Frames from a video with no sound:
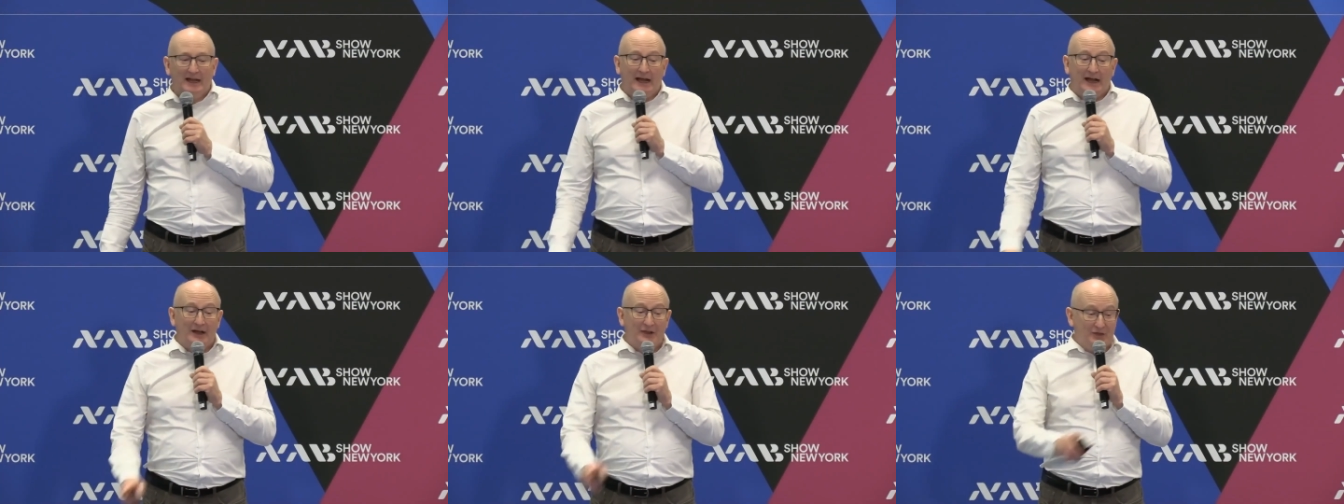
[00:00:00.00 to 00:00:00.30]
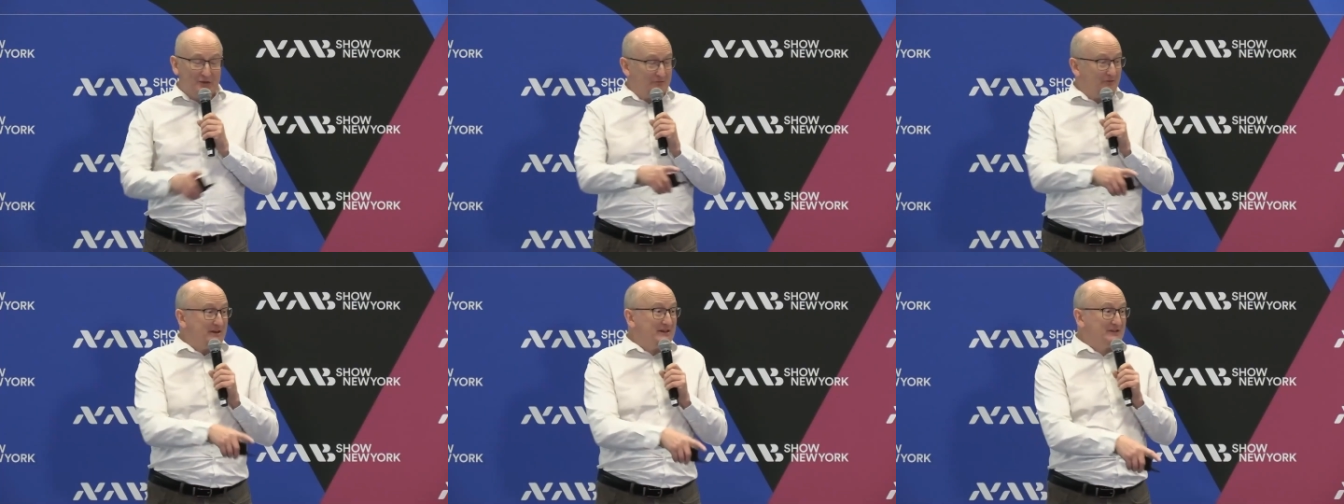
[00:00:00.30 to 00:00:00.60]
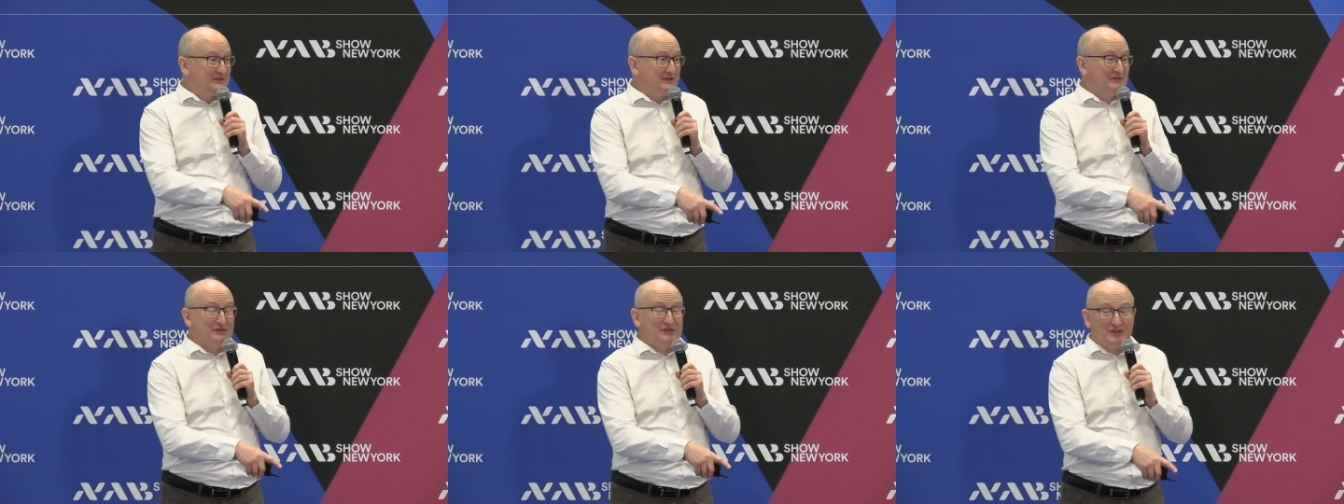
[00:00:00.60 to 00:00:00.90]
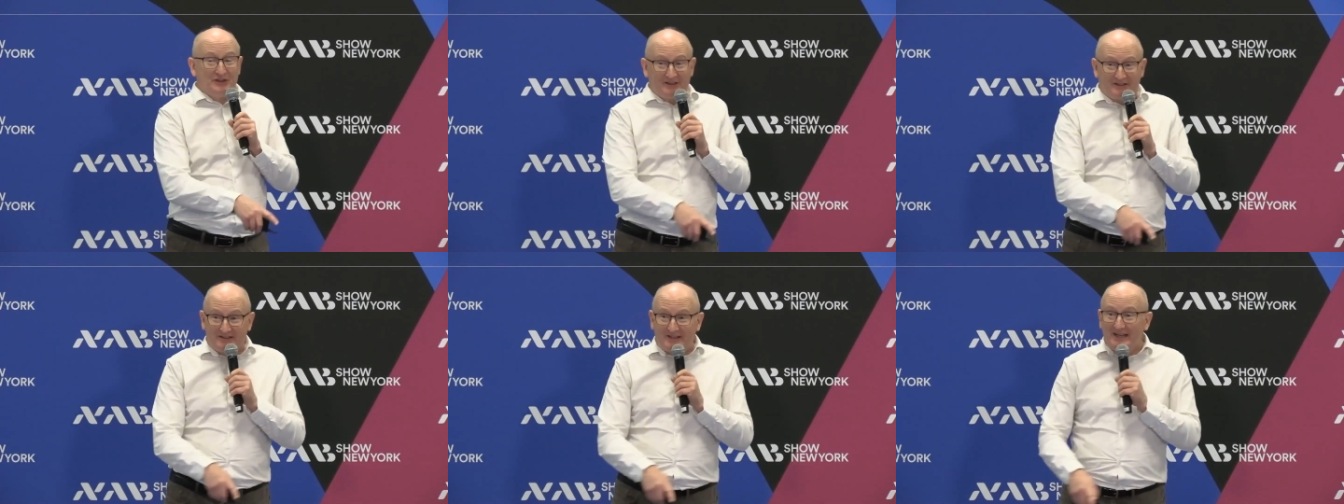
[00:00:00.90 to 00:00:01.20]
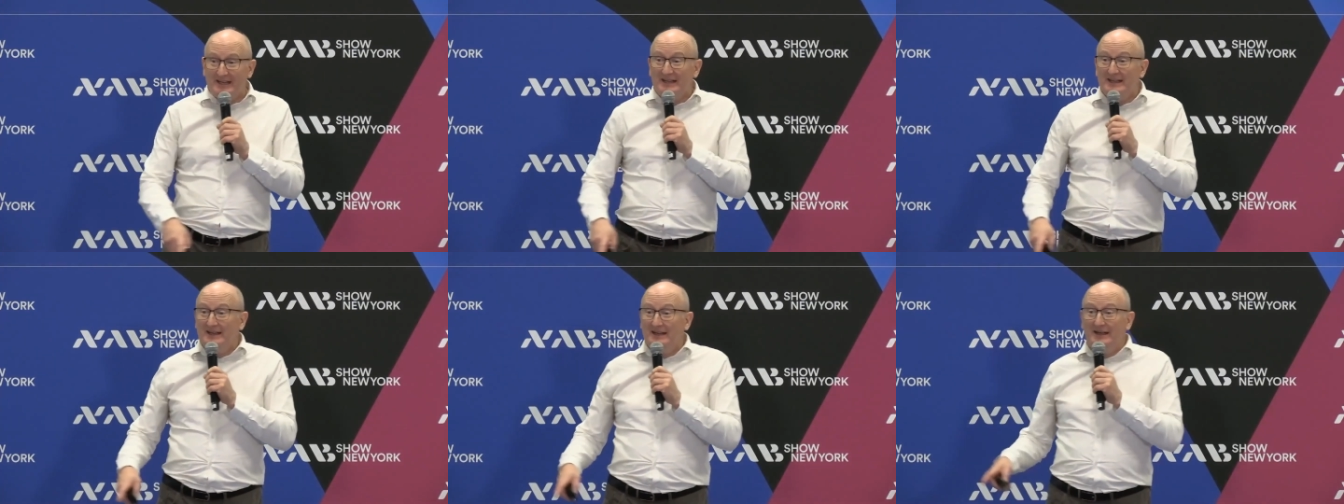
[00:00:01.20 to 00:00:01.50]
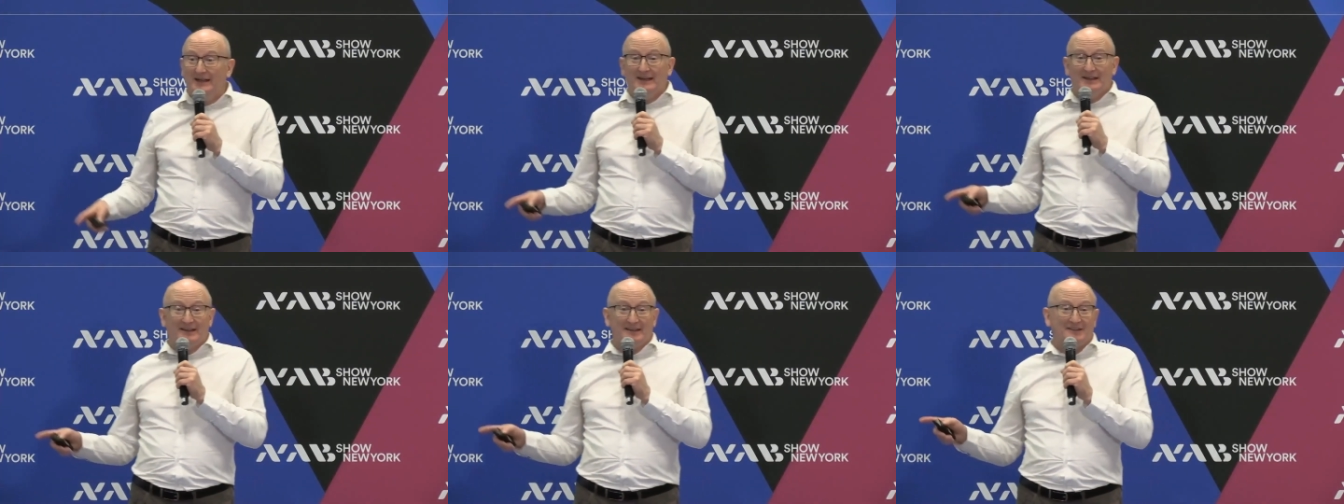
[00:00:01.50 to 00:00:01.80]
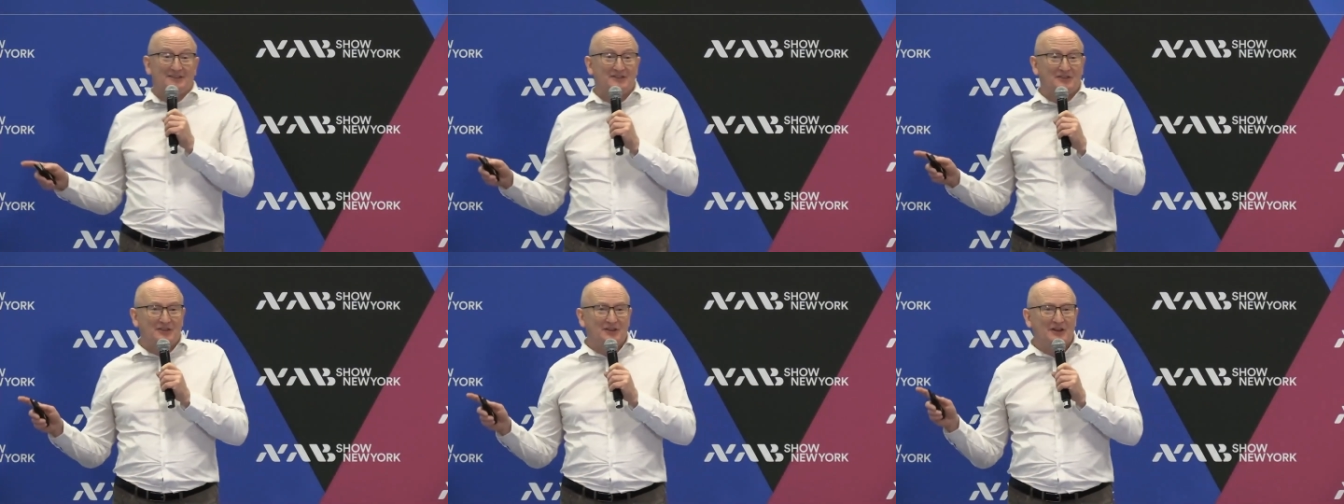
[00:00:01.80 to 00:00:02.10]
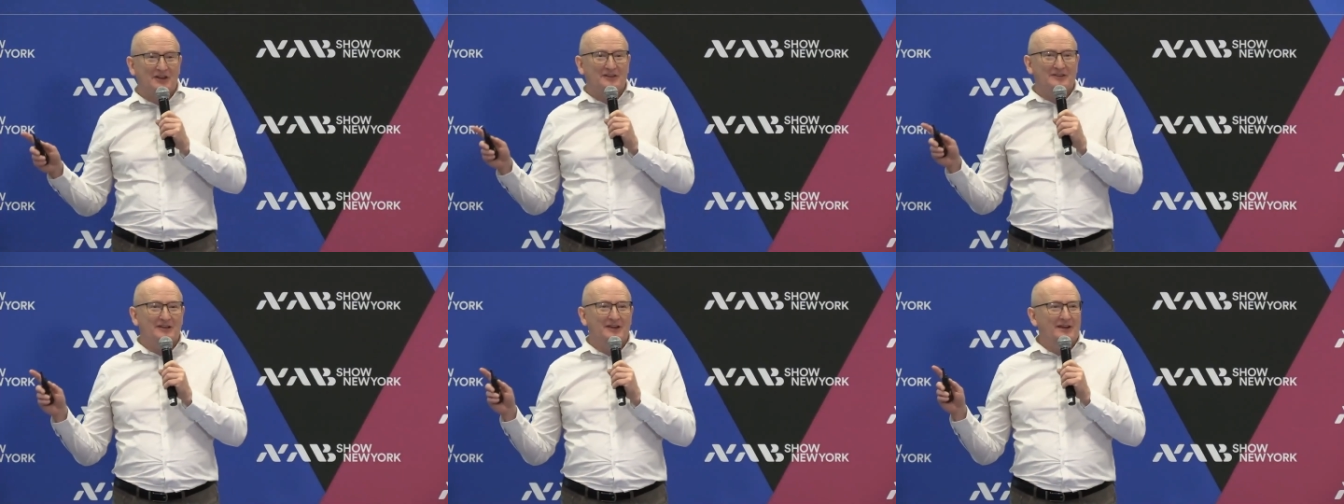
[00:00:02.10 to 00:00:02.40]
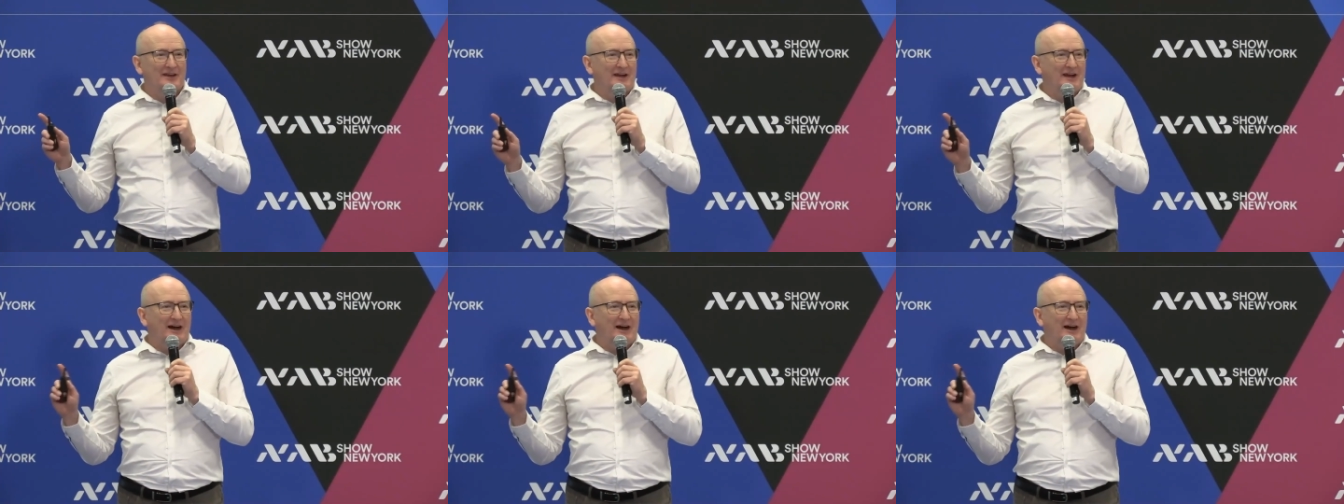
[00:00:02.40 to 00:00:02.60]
The reason for the tea is that